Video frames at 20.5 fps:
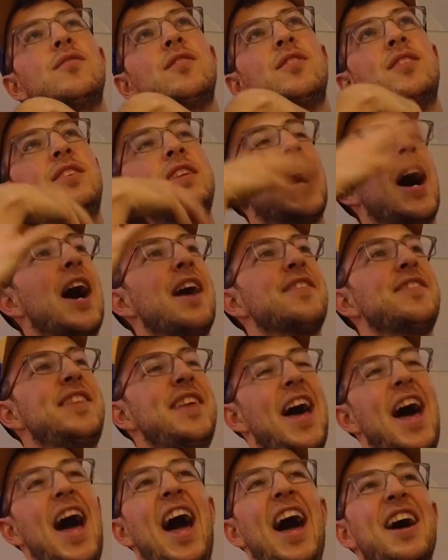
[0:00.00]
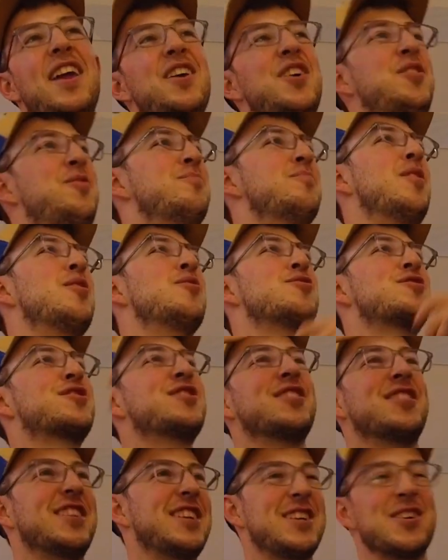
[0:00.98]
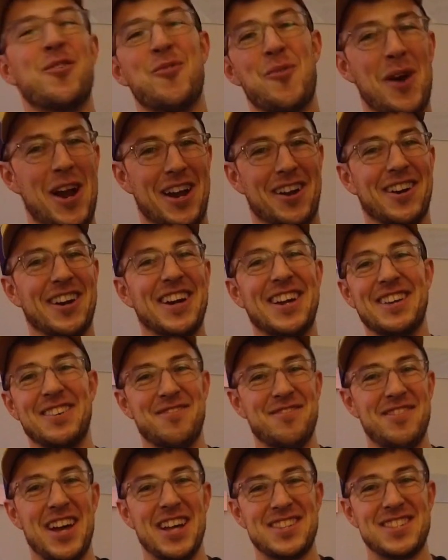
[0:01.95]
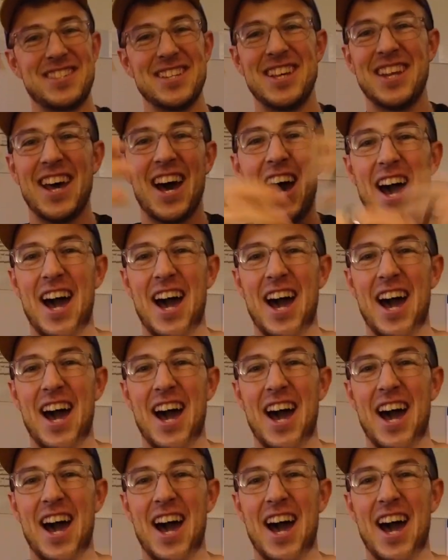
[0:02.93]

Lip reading: not that emotionally aware and invested.